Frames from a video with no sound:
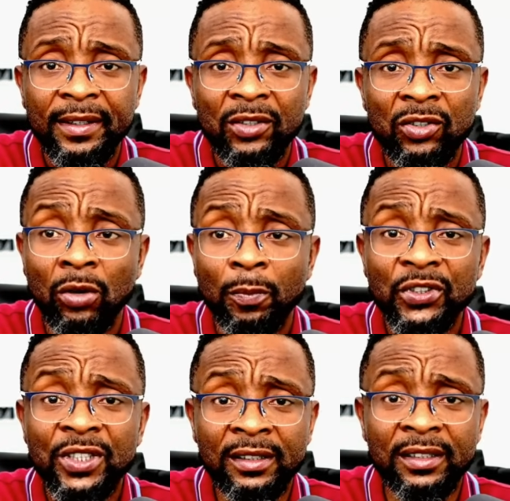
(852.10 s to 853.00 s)
to
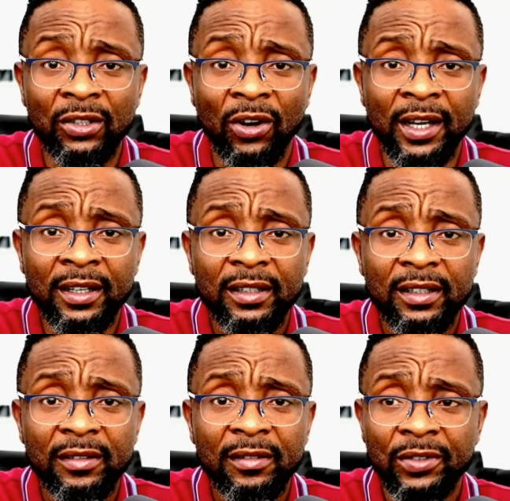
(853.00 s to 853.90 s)
protect the oil
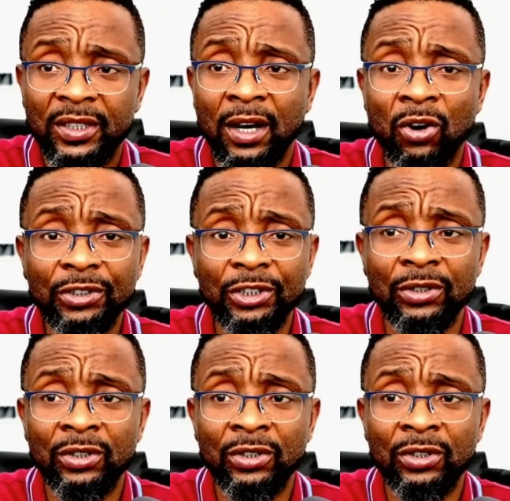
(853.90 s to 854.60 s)
for their own good,